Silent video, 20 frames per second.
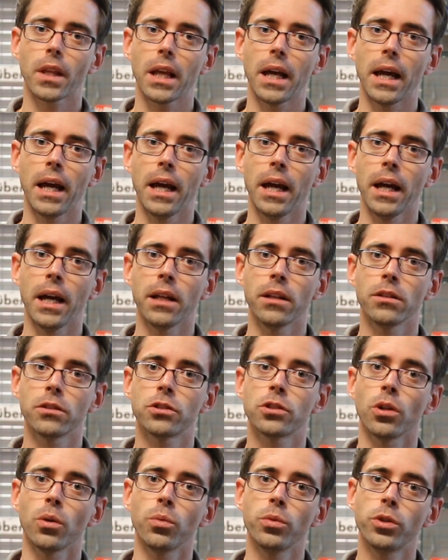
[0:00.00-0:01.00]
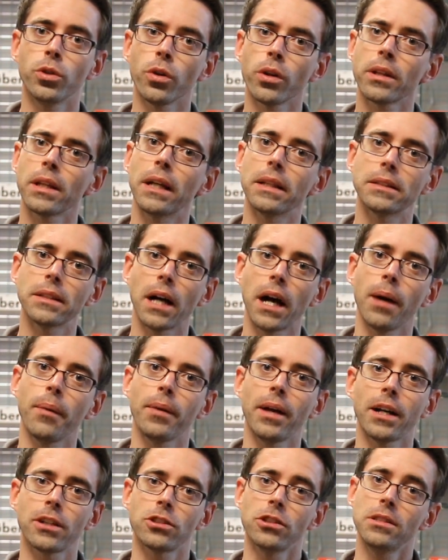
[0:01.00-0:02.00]
And so during that time
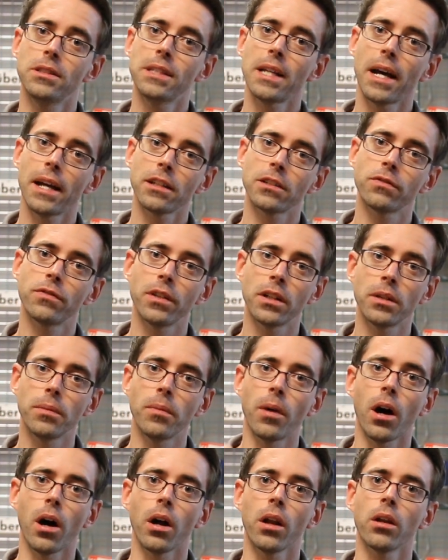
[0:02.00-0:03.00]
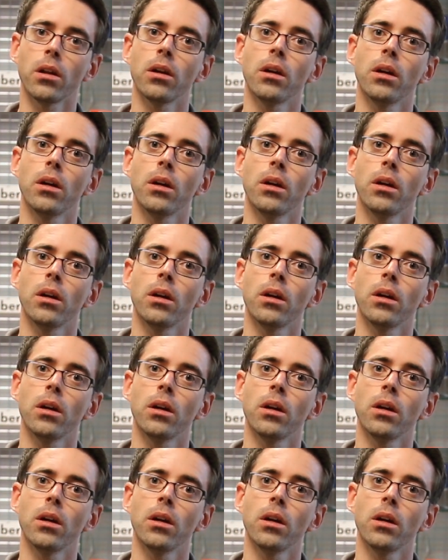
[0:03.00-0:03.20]
we actually test fit them on